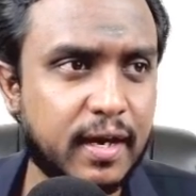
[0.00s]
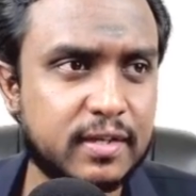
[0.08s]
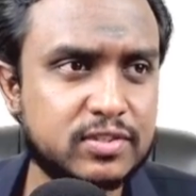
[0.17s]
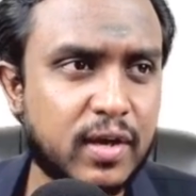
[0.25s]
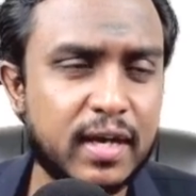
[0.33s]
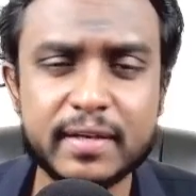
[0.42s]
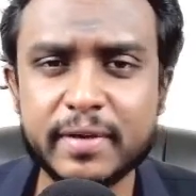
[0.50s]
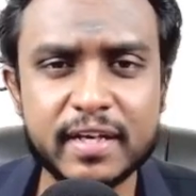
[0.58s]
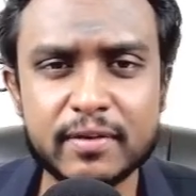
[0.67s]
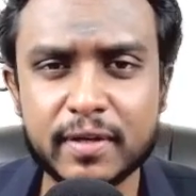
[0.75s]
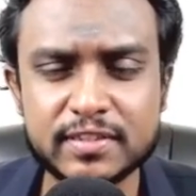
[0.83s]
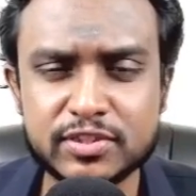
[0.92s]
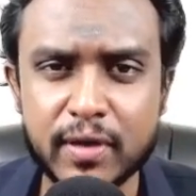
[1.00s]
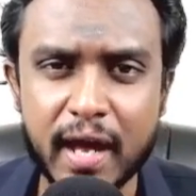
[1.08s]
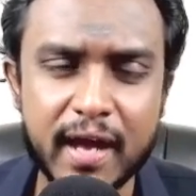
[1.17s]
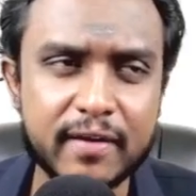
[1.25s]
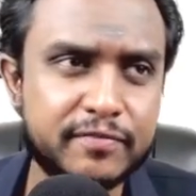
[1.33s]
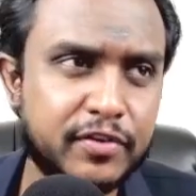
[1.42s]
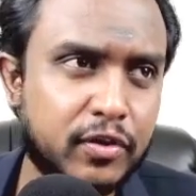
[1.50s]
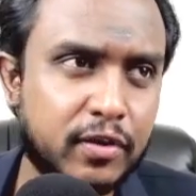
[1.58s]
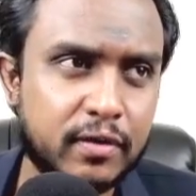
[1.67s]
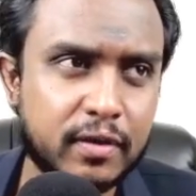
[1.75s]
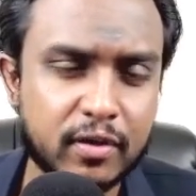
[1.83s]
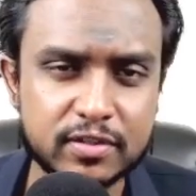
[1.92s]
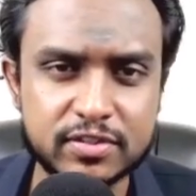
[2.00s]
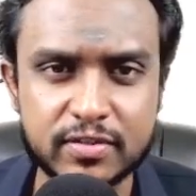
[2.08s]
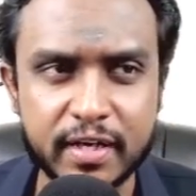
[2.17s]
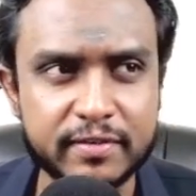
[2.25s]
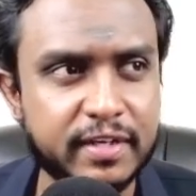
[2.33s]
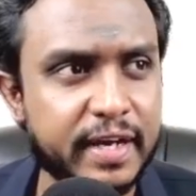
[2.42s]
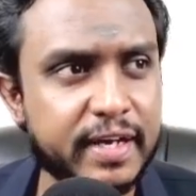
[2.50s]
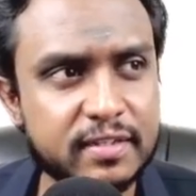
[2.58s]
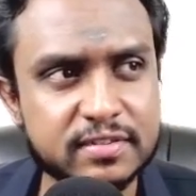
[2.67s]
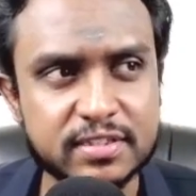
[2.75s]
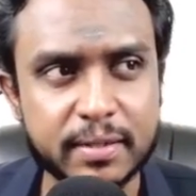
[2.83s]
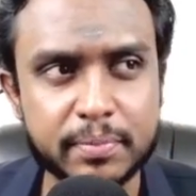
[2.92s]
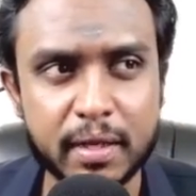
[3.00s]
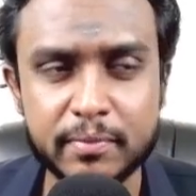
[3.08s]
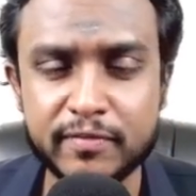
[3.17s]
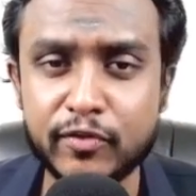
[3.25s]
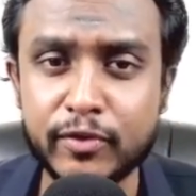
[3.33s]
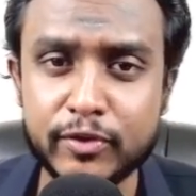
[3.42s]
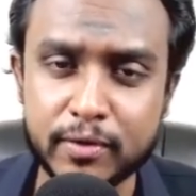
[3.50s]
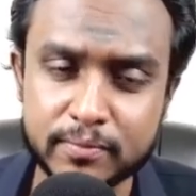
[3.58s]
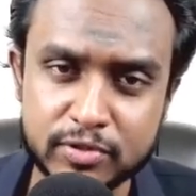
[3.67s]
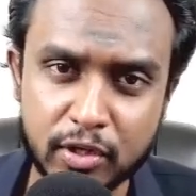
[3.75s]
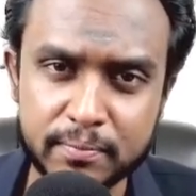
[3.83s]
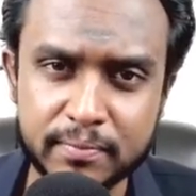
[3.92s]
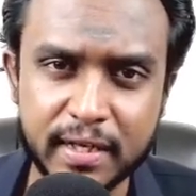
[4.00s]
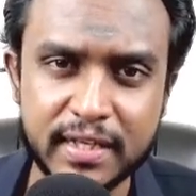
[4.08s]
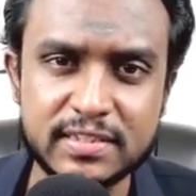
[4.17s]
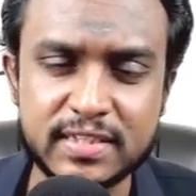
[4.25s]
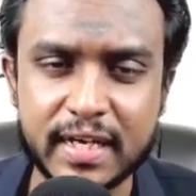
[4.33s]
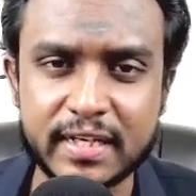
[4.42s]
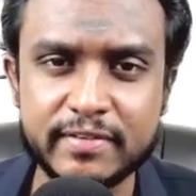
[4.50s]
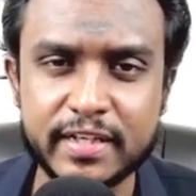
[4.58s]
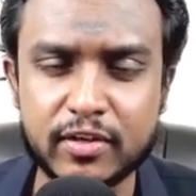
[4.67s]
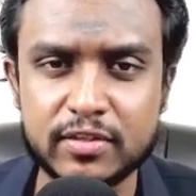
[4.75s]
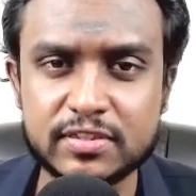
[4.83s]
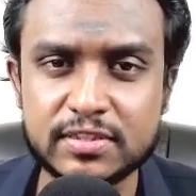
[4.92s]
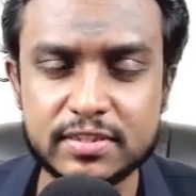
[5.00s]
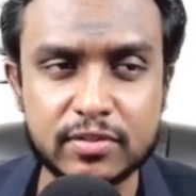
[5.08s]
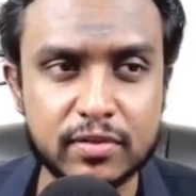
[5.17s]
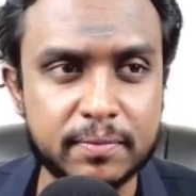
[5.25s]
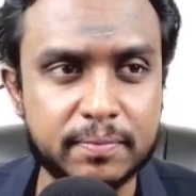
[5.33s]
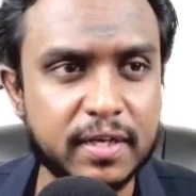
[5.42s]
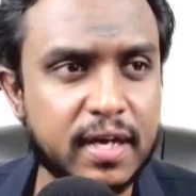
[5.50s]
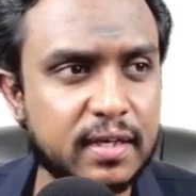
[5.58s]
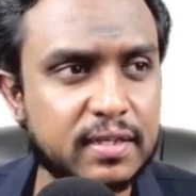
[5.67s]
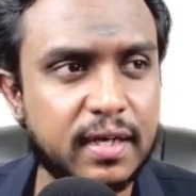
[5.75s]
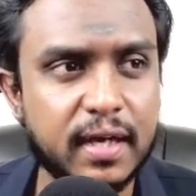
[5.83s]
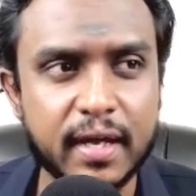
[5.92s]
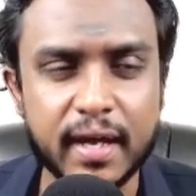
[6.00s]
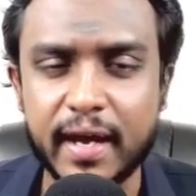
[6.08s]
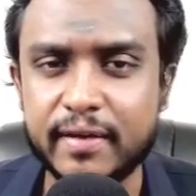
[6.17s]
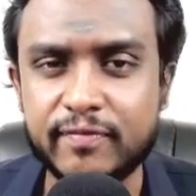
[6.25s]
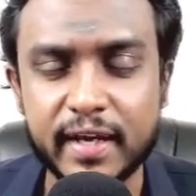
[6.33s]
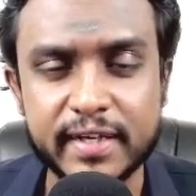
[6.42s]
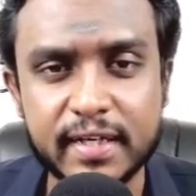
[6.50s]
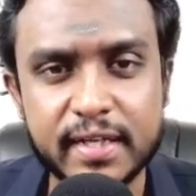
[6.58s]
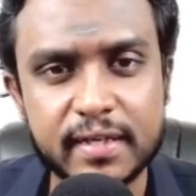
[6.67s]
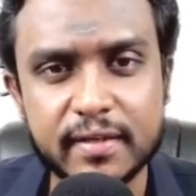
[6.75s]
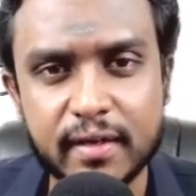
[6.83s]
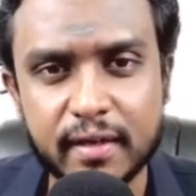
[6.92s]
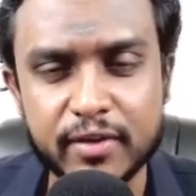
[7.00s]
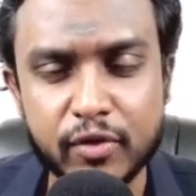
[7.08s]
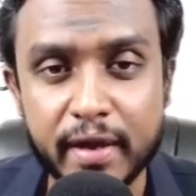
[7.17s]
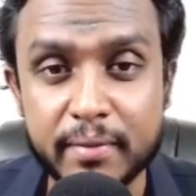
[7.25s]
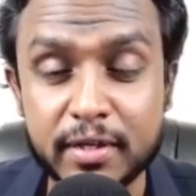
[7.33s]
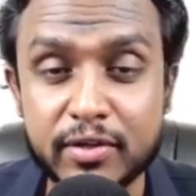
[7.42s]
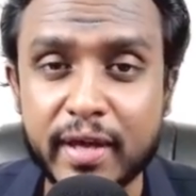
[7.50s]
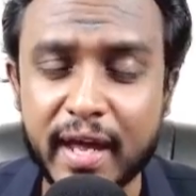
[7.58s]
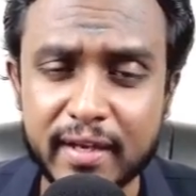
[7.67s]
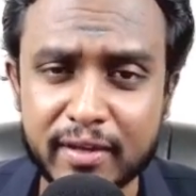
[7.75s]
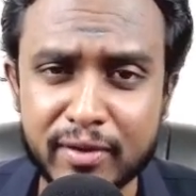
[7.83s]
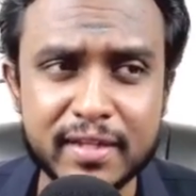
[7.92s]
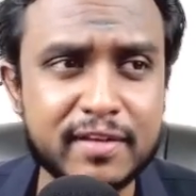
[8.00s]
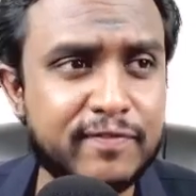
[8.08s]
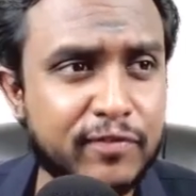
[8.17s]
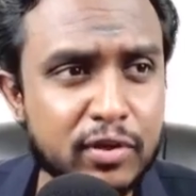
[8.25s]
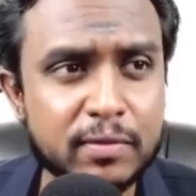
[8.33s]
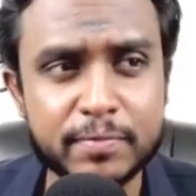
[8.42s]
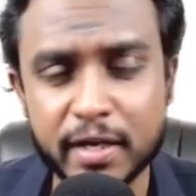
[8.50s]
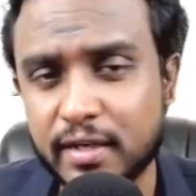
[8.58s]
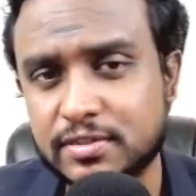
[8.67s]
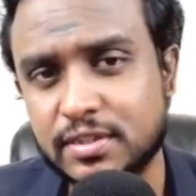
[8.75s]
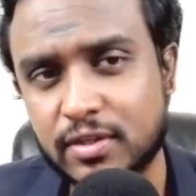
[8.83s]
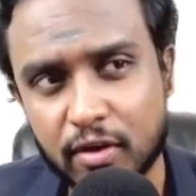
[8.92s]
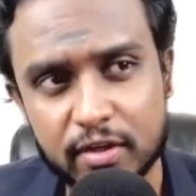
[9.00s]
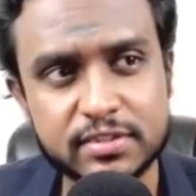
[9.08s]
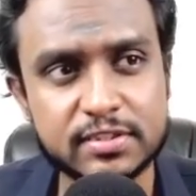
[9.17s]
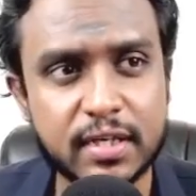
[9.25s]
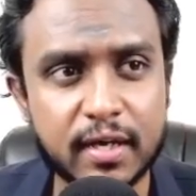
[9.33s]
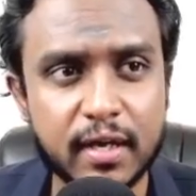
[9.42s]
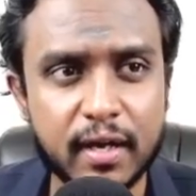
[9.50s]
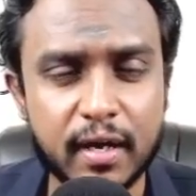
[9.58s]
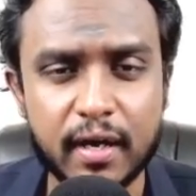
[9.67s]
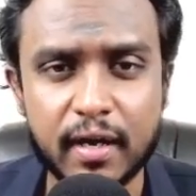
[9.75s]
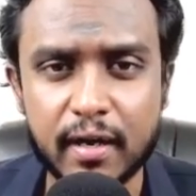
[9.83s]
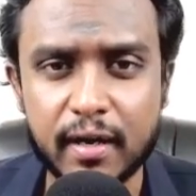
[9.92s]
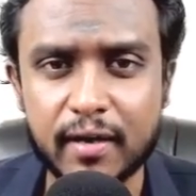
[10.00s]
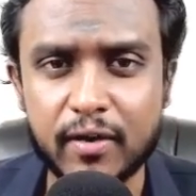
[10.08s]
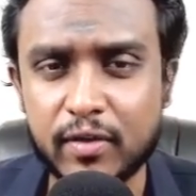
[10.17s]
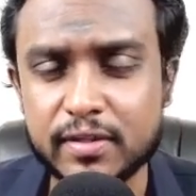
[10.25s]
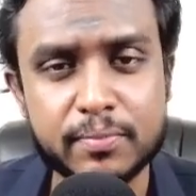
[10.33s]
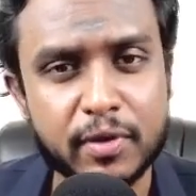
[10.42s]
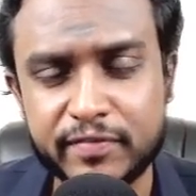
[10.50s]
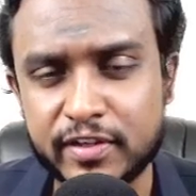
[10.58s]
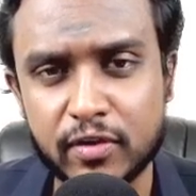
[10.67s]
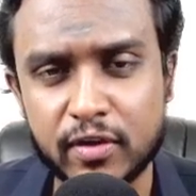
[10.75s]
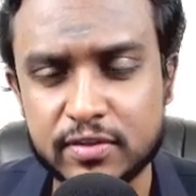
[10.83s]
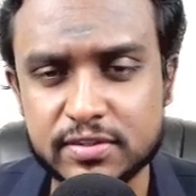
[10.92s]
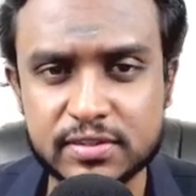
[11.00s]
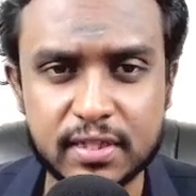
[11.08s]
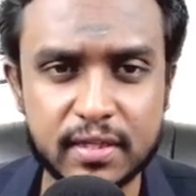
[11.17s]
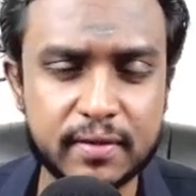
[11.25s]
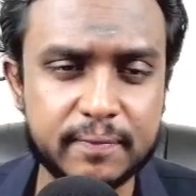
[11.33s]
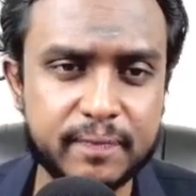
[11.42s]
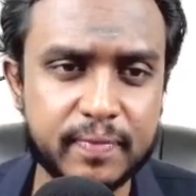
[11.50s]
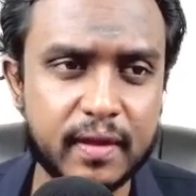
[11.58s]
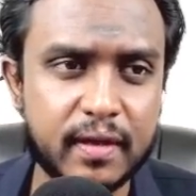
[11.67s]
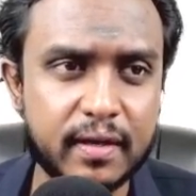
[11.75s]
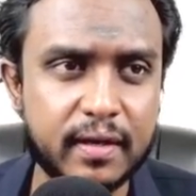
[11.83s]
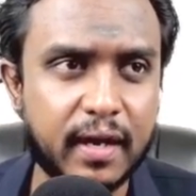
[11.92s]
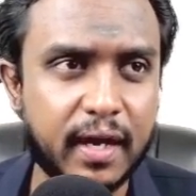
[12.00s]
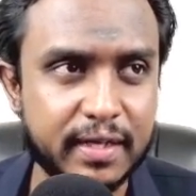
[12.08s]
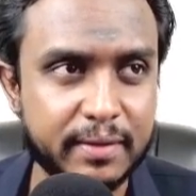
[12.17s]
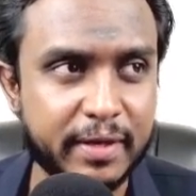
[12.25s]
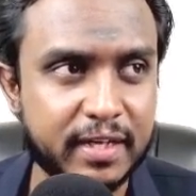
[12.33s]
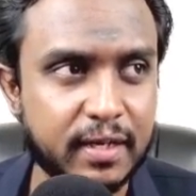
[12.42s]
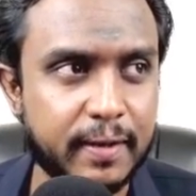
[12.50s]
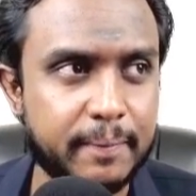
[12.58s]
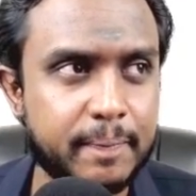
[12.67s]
So ultimately, once you have your cost driver rate, step number 4, you absorb each activity costs into the product, and finally you are able to calculate the full production cost or the profit or loss ultimately.